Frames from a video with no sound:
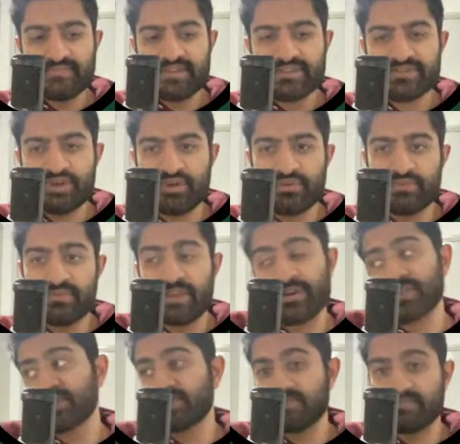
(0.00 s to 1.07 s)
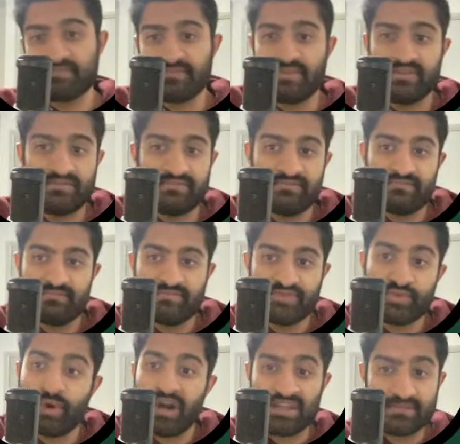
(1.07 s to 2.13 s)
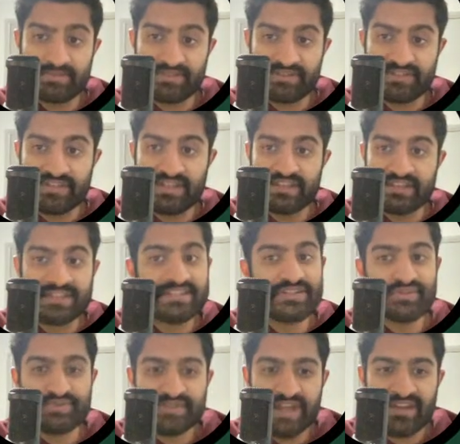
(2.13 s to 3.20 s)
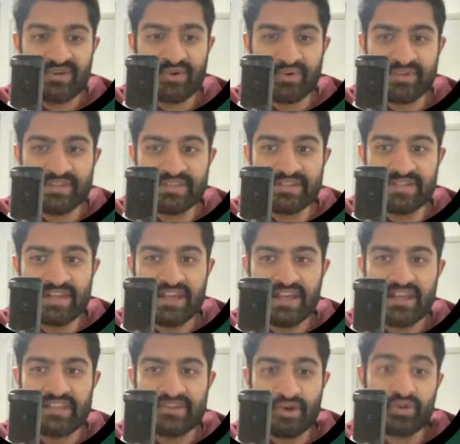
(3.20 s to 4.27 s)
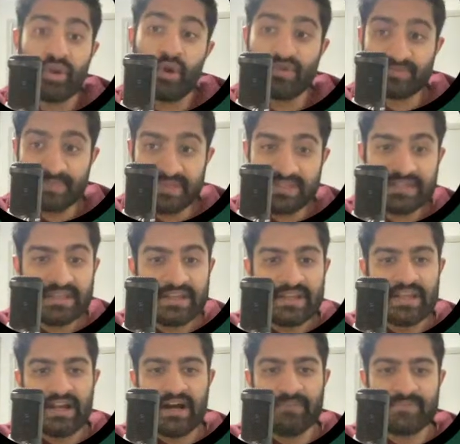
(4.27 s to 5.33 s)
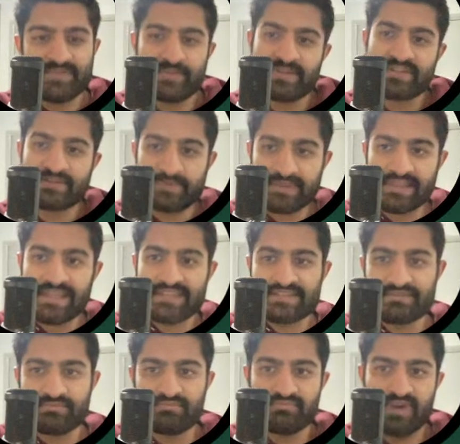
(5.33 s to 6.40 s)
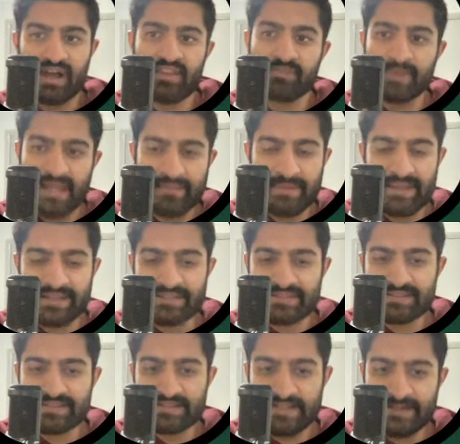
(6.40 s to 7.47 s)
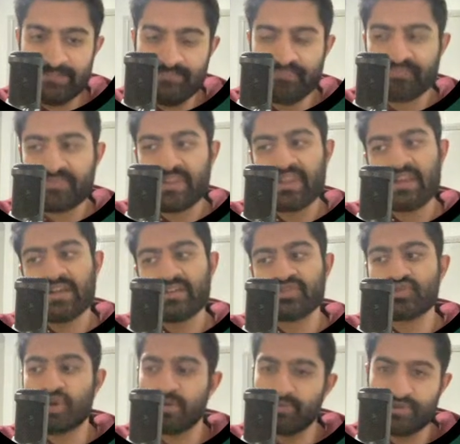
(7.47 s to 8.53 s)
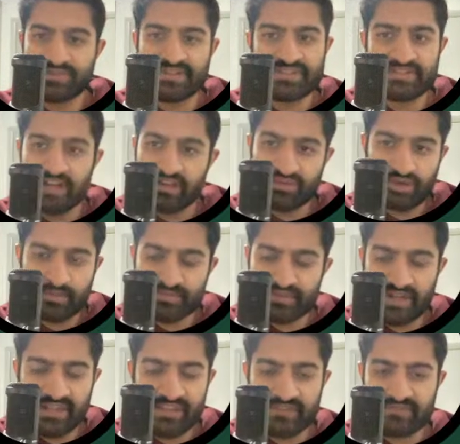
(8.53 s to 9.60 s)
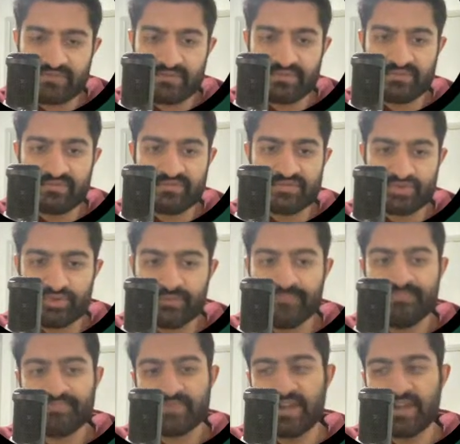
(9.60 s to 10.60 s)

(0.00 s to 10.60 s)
So there's 2 arguments. He either continues that or he, goes big, especially with less other playmakers in the team. Jerome Hughes is the other option, I think, from the Storm.